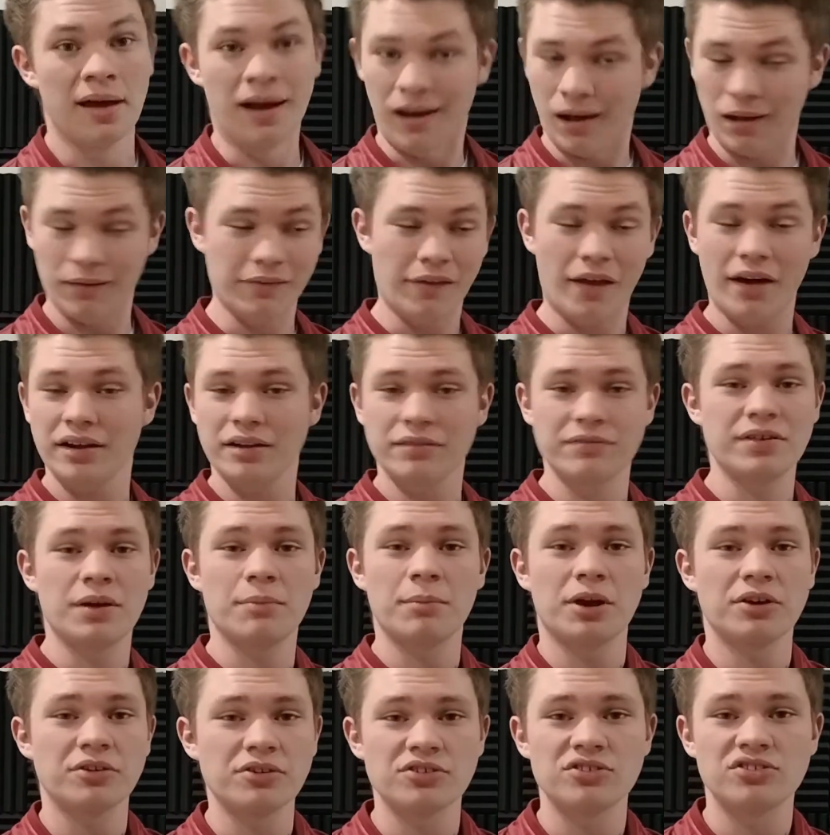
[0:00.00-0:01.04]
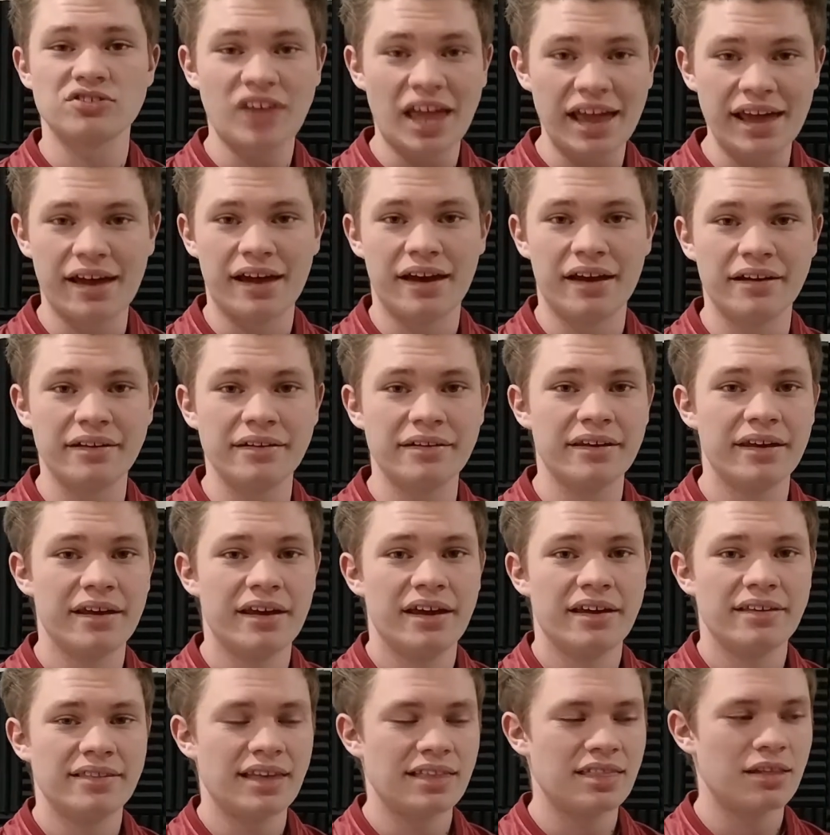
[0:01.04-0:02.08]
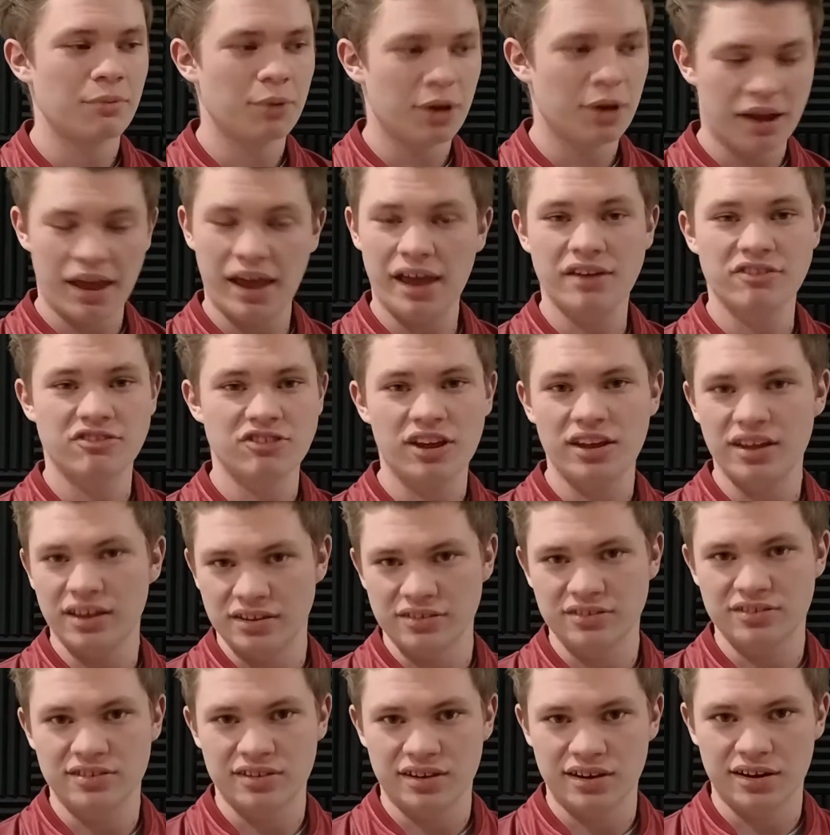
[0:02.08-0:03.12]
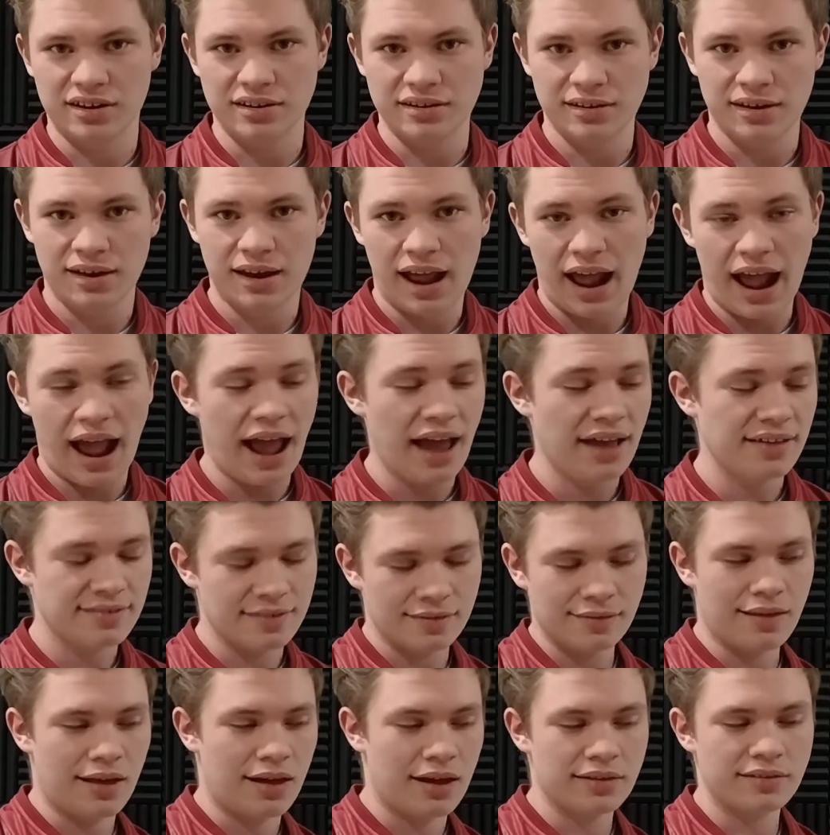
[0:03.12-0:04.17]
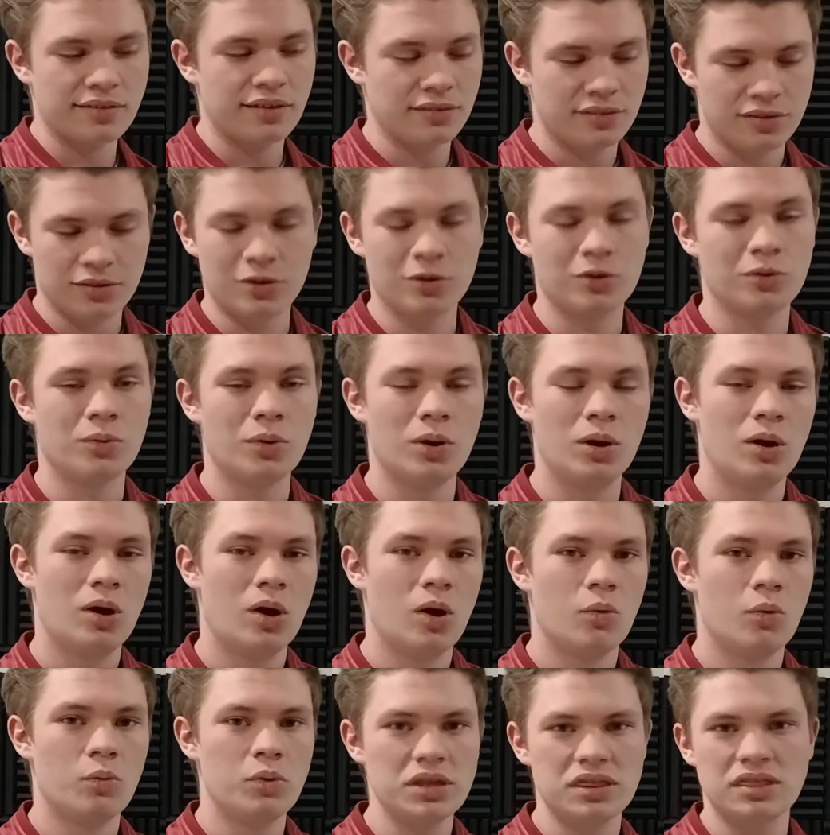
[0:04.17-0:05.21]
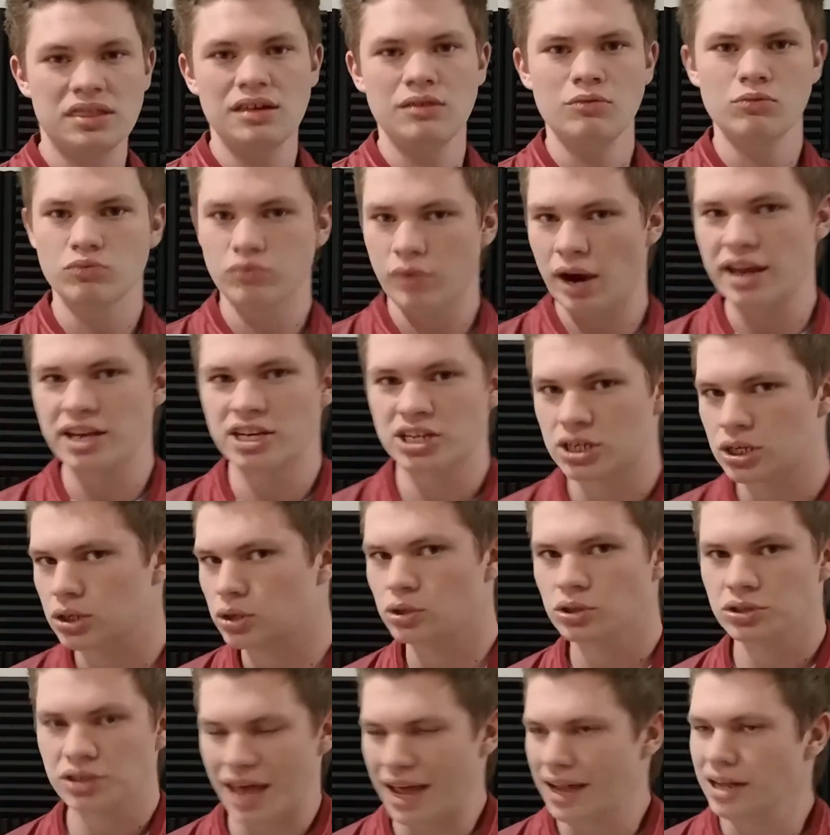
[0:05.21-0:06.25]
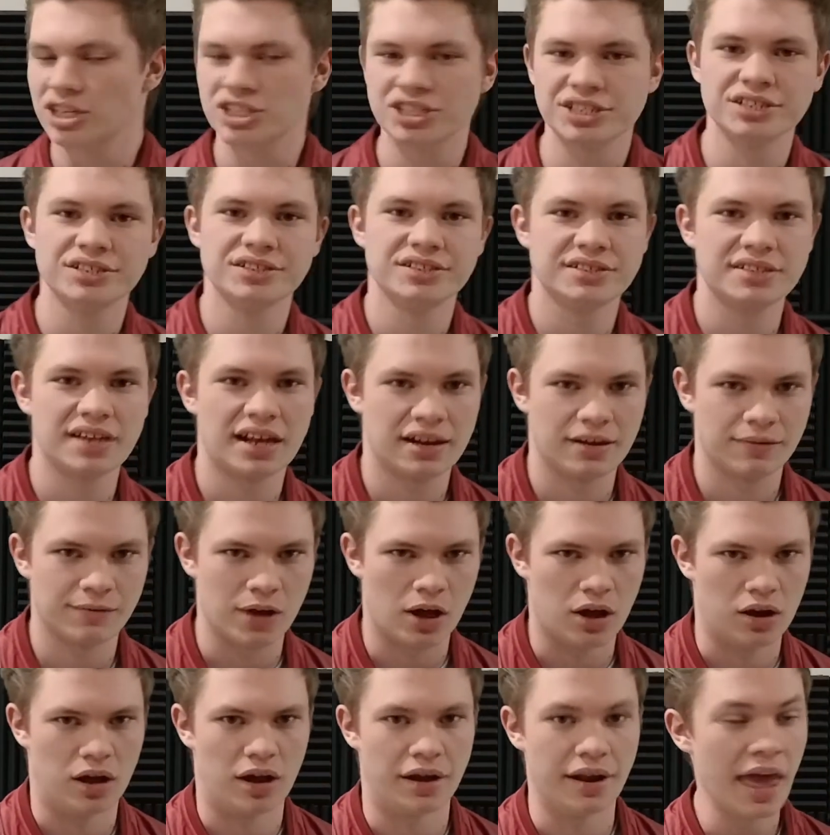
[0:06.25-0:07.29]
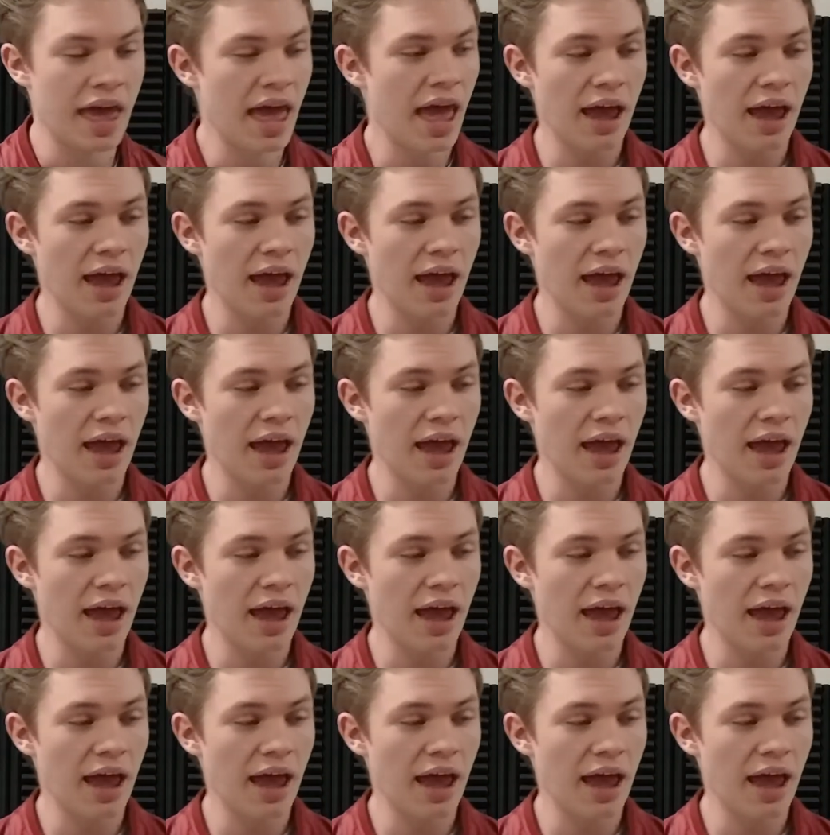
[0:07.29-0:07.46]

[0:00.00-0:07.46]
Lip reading: a lot of them understand that the Waukesha incident has a lot to do with the racial tensions that have gone,